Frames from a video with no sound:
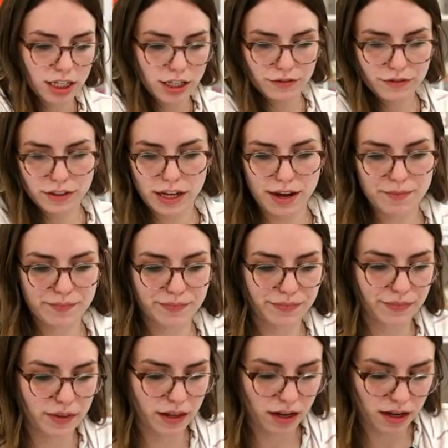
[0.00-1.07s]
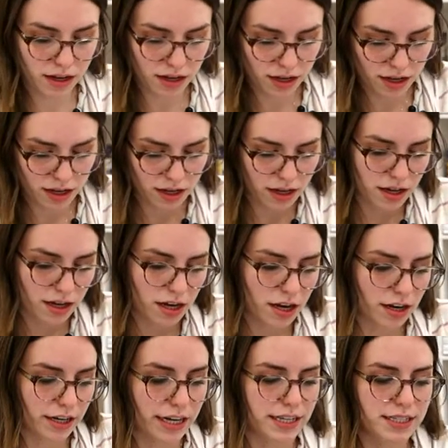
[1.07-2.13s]
you for that.
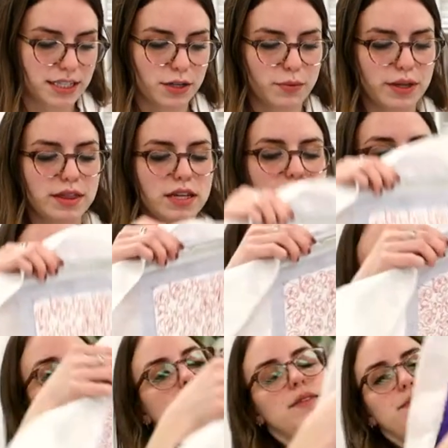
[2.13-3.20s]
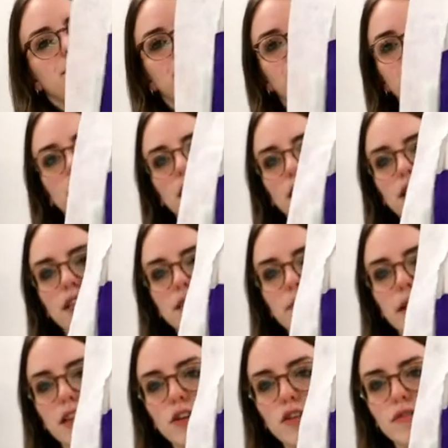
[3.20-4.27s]
All right, so with it trimmed, there is my
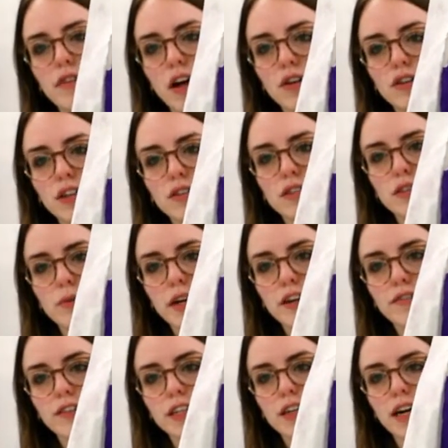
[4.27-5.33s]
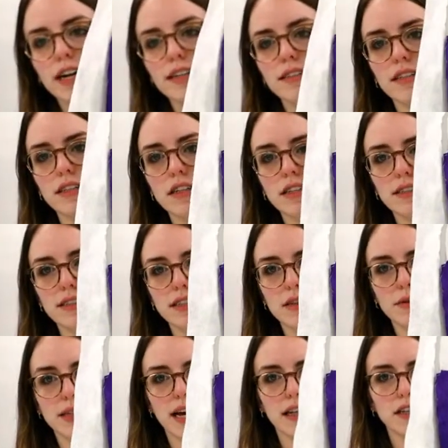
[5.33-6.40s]
little Velcro square for you guys so you can see
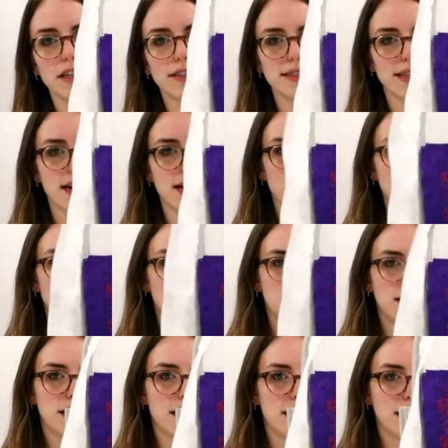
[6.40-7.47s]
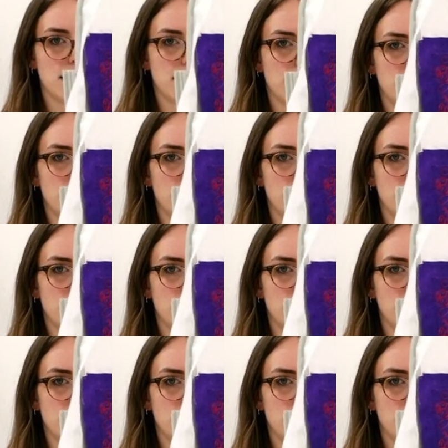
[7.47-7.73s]
what that looks like. I